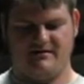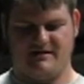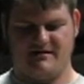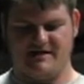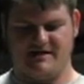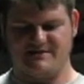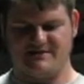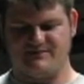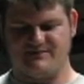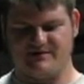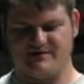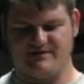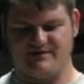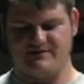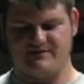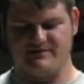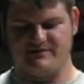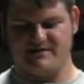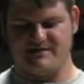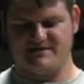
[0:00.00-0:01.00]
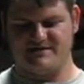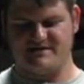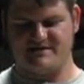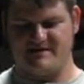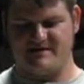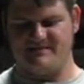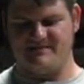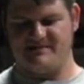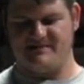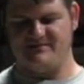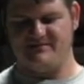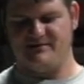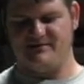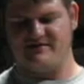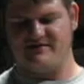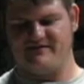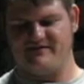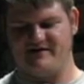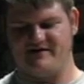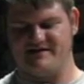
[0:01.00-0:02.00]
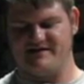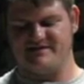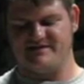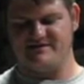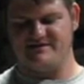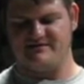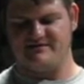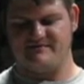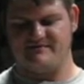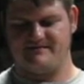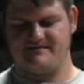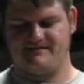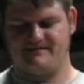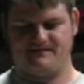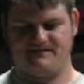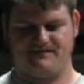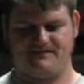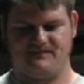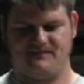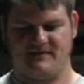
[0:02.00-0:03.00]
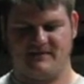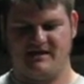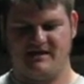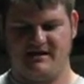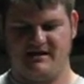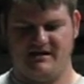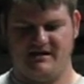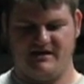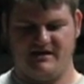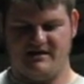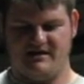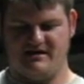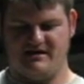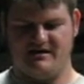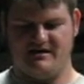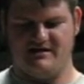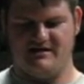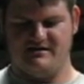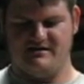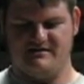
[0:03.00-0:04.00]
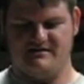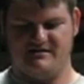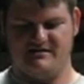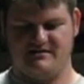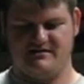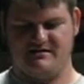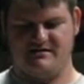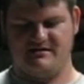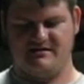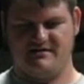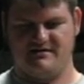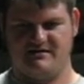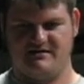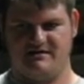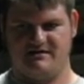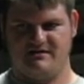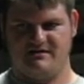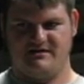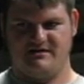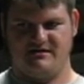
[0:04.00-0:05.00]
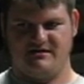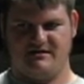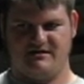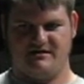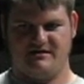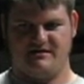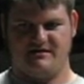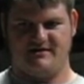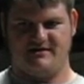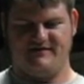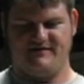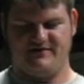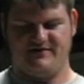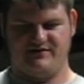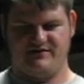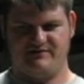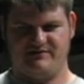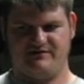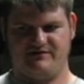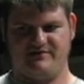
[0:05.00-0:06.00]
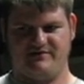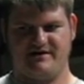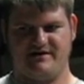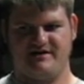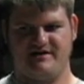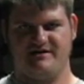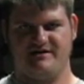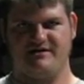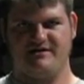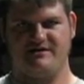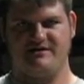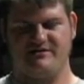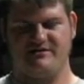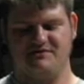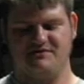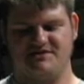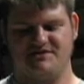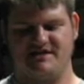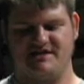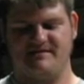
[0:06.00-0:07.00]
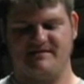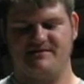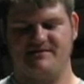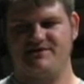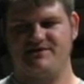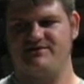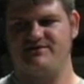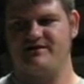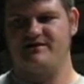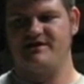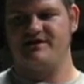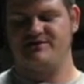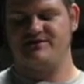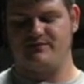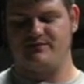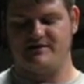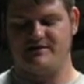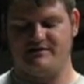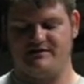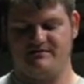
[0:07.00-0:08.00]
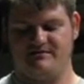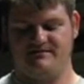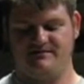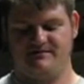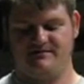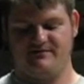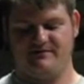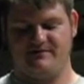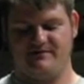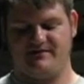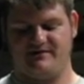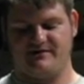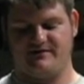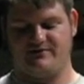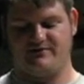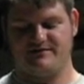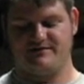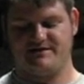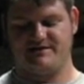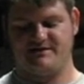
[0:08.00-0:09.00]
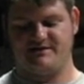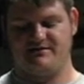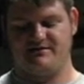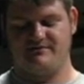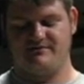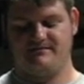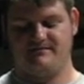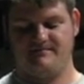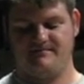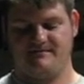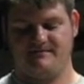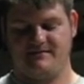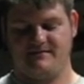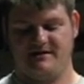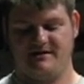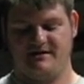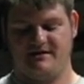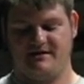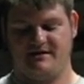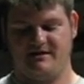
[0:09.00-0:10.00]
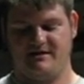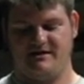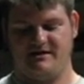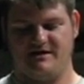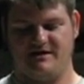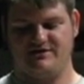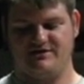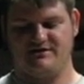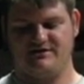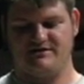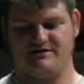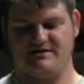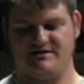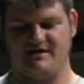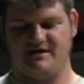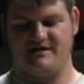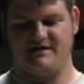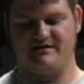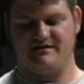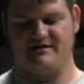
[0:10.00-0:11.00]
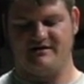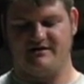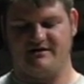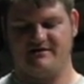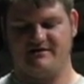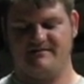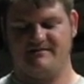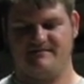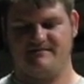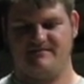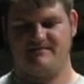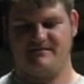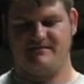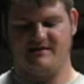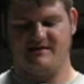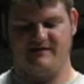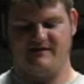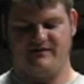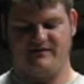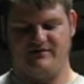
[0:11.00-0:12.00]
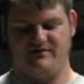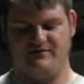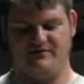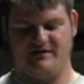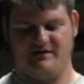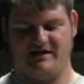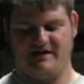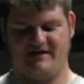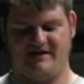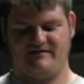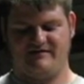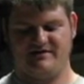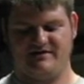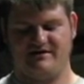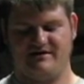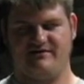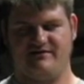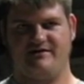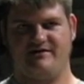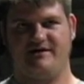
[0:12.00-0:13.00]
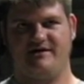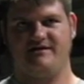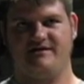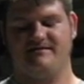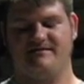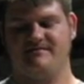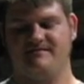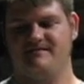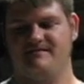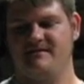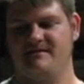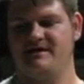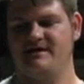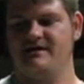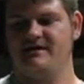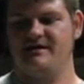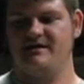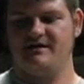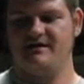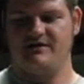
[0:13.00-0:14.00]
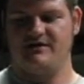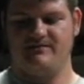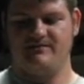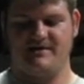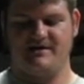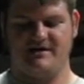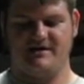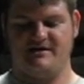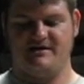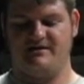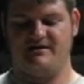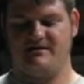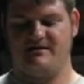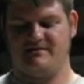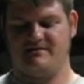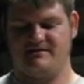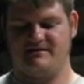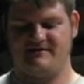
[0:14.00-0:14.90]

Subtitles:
that's where you want to stop it with the fine stuff. And if you're doing it right and you established your edge well with the coarse stone, it shouldn't take long. If you haven't done it right, you may